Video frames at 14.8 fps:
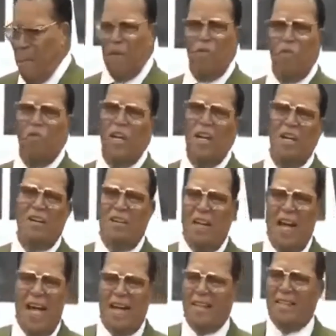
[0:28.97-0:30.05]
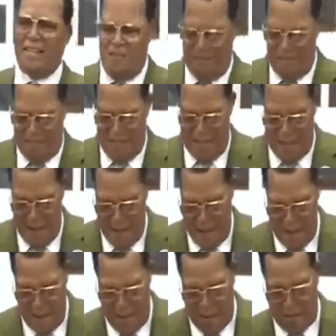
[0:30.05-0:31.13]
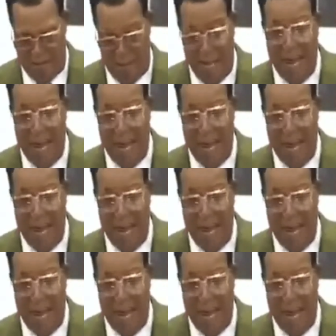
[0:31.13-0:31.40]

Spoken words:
But real activity of